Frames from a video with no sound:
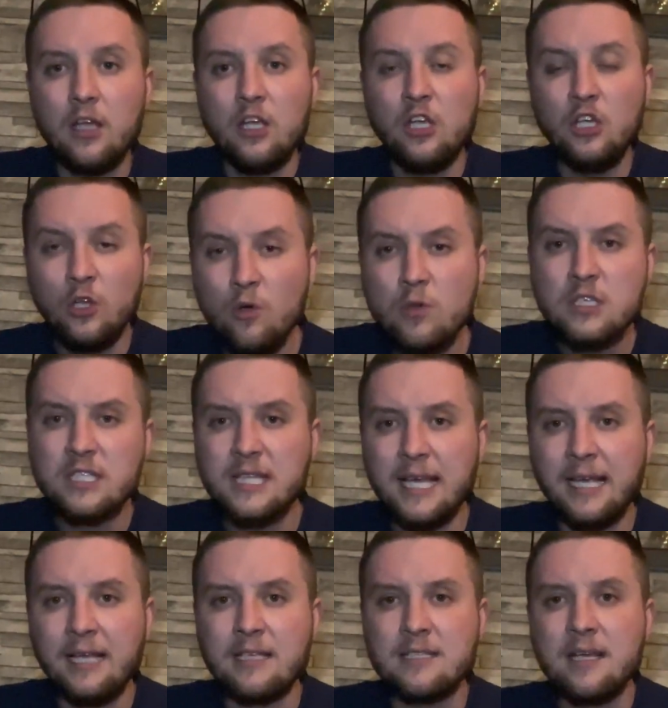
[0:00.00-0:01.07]
Use
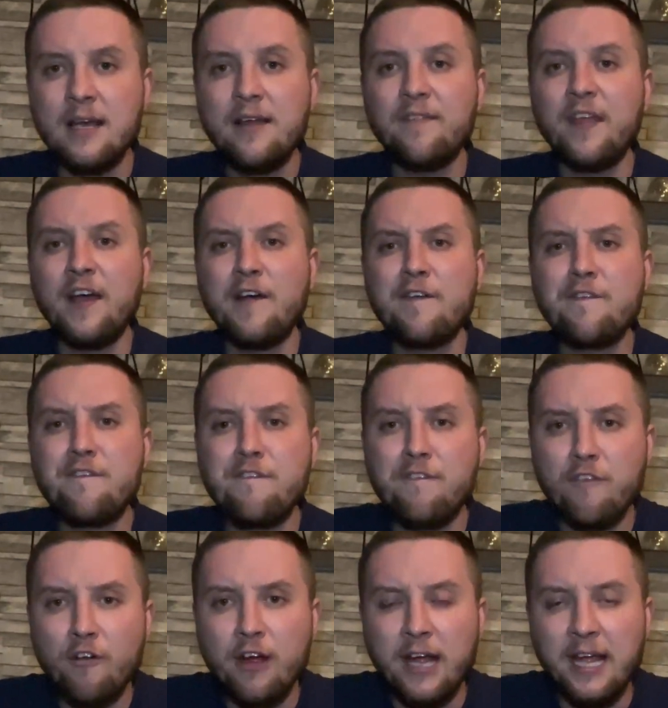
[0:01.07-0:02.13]
things that are
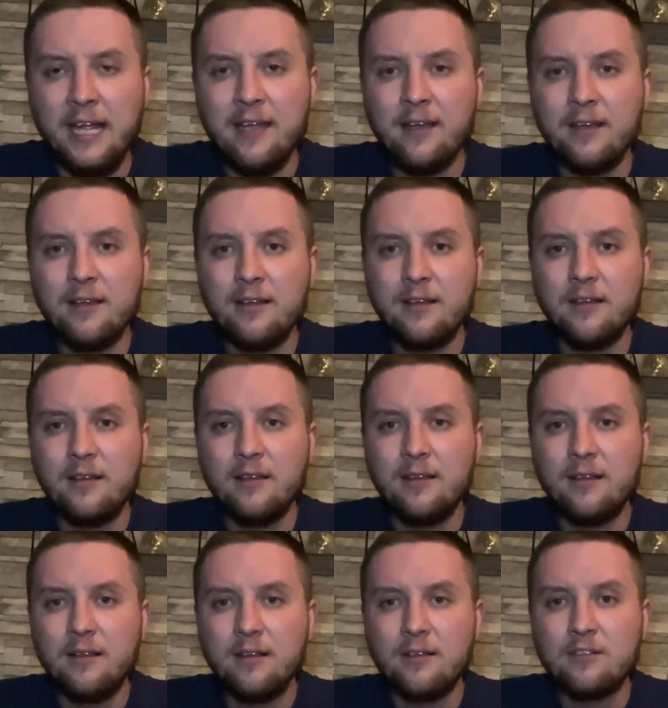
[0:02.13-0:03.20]
free
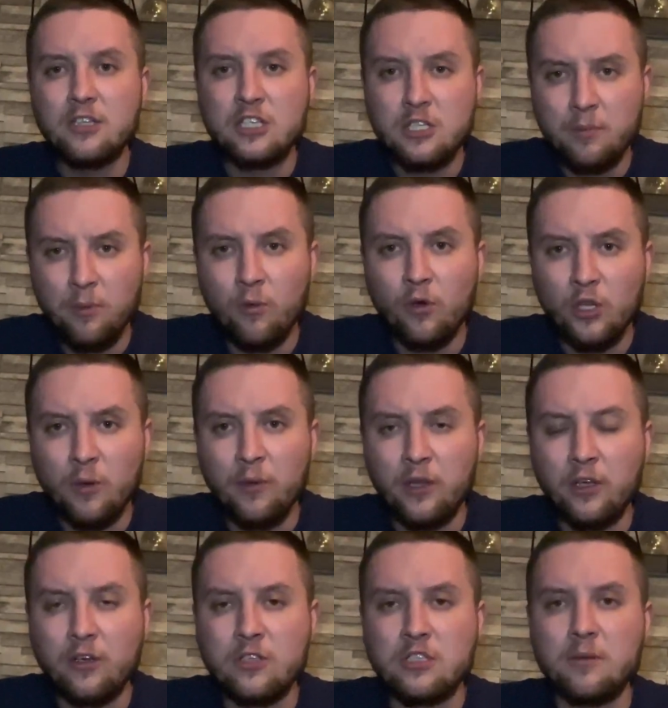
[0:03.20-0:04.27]
to support you and the
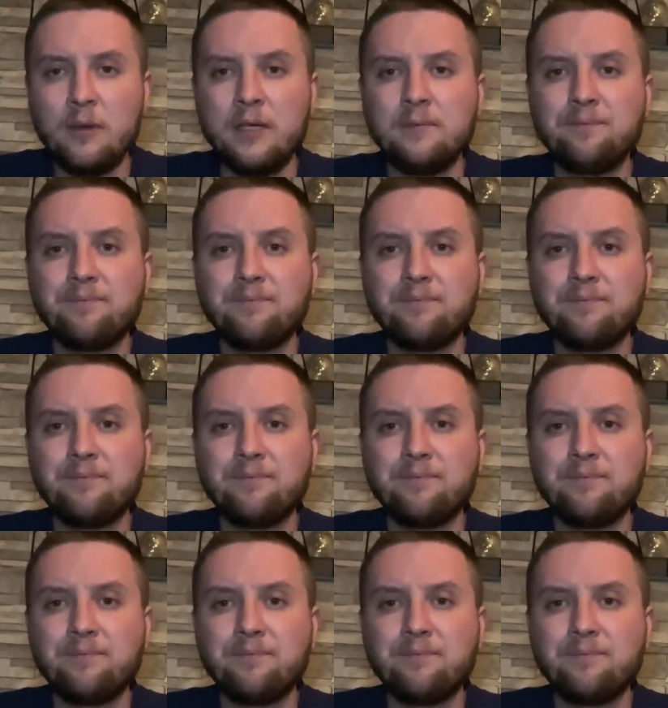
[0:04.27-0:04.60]
customer.